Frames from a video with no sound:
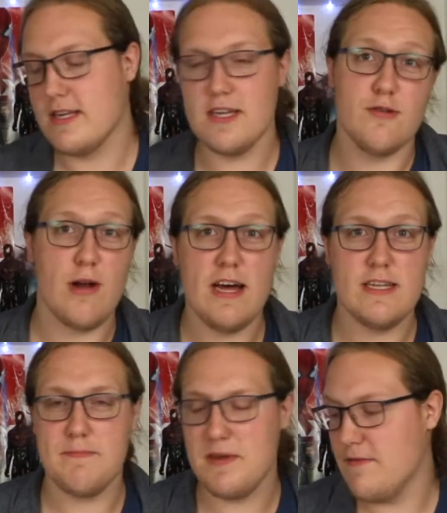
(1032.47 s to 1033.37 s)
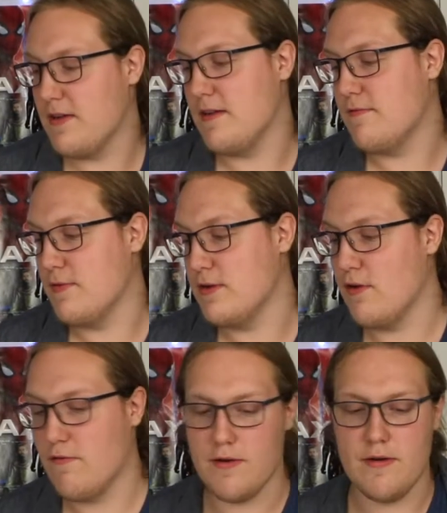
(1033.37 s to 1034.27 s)
because it sort of has a bit of an influence
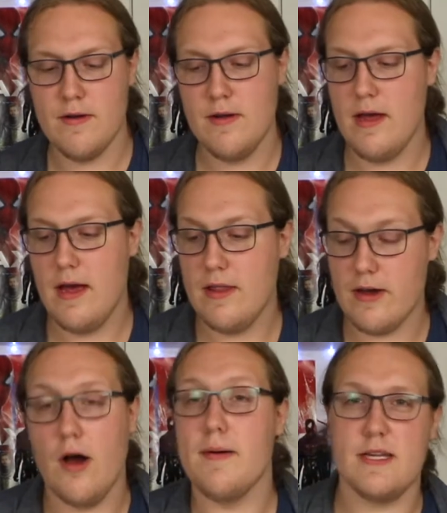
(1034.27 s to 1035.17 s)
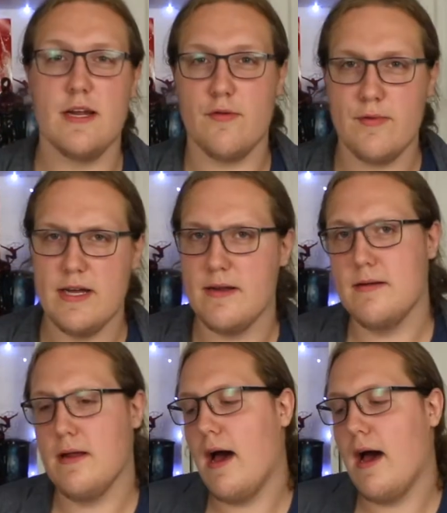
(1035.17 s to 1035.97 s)
over the comics that I read.